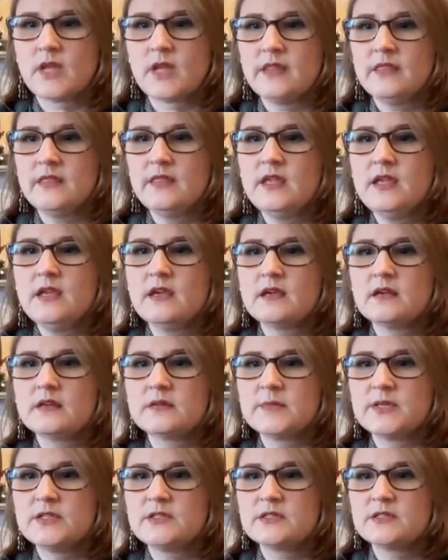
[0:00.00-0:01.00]
I think,
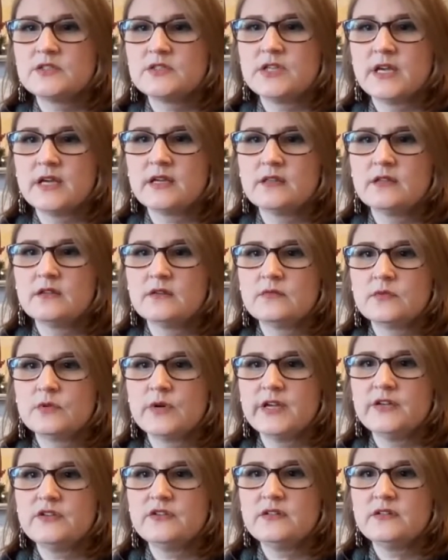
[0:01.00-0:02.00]
let me just check the
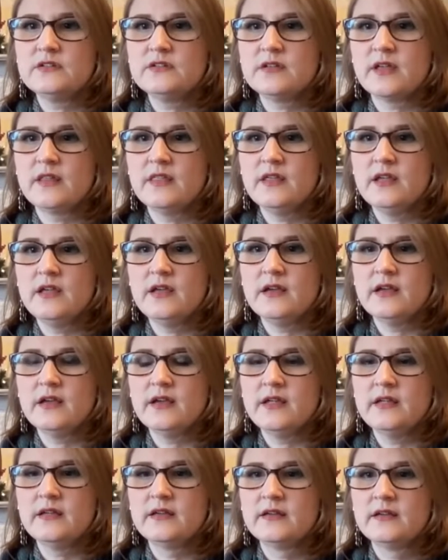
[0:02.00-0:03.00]
questions. I think
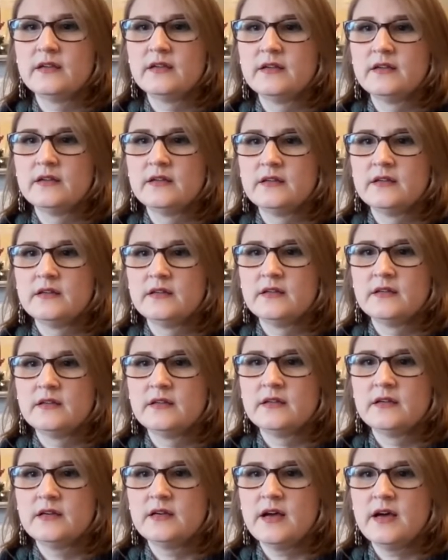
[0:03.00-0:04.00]
I
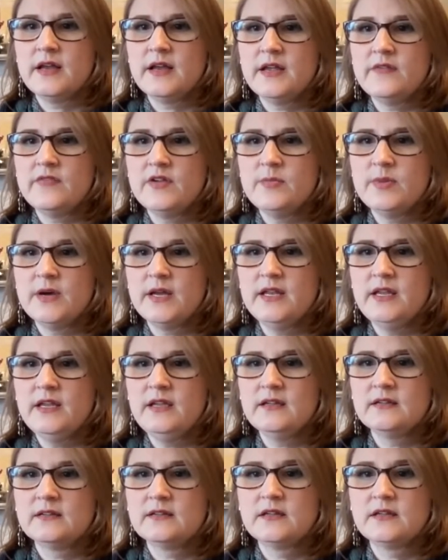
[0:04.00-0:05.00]
got
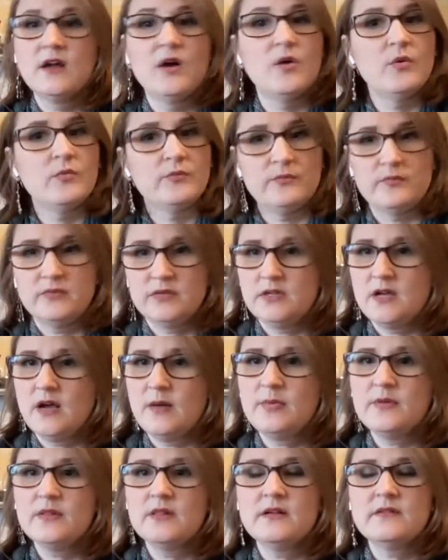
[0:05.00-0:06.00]
everybody. A
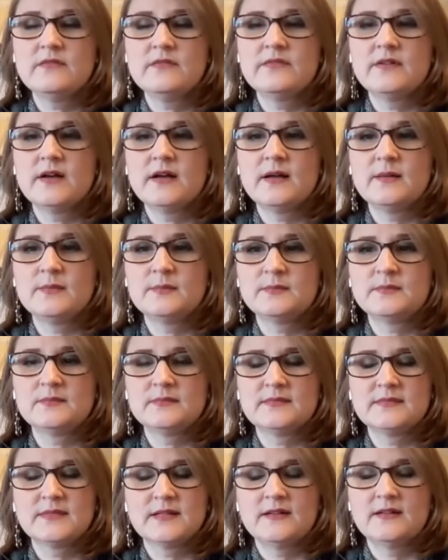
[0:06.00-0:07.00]
couple of
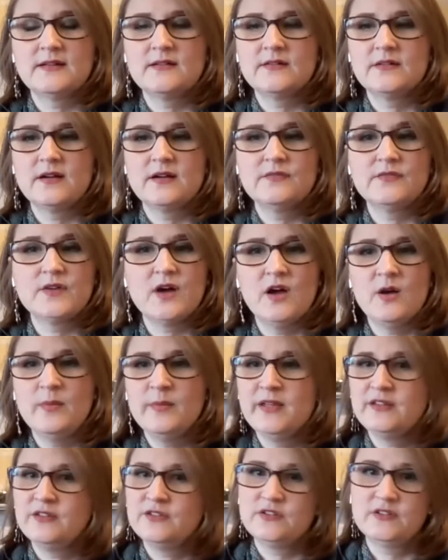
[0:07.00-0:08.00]

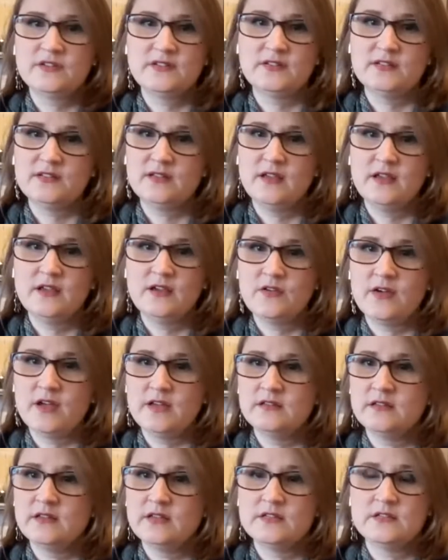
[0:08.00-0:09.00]
comments just to say
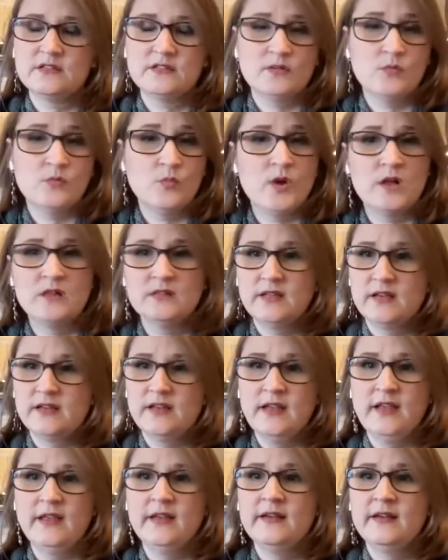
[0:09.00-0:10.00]
congratulations and well done,
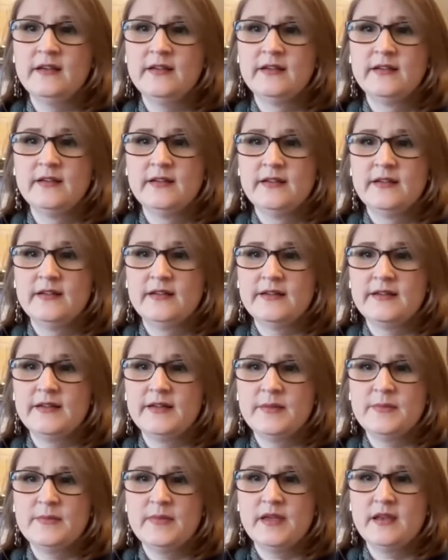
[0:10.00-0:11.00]
Hannah.
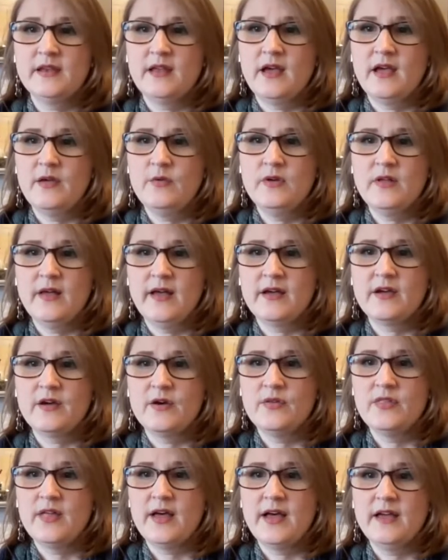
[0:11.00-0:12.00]
And I will
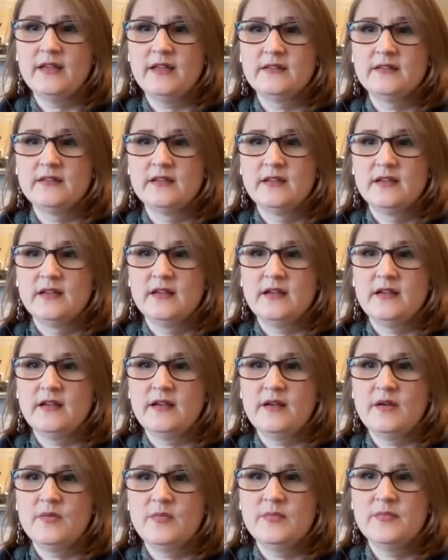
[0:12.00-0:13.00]
echo that.
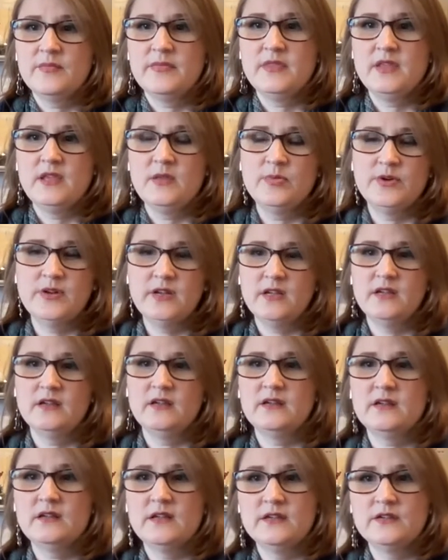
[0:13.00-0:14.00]
The
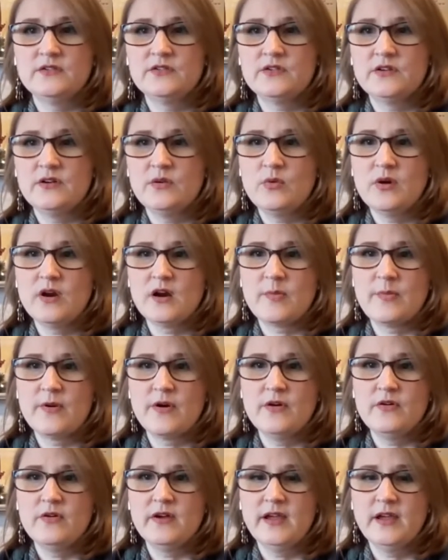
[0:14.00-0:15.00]
Putting History to Work
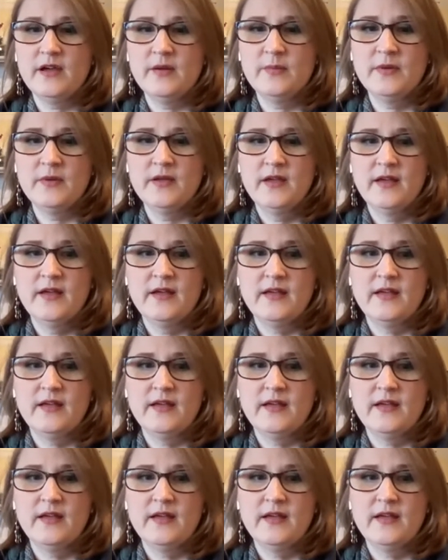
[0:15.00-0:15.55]
program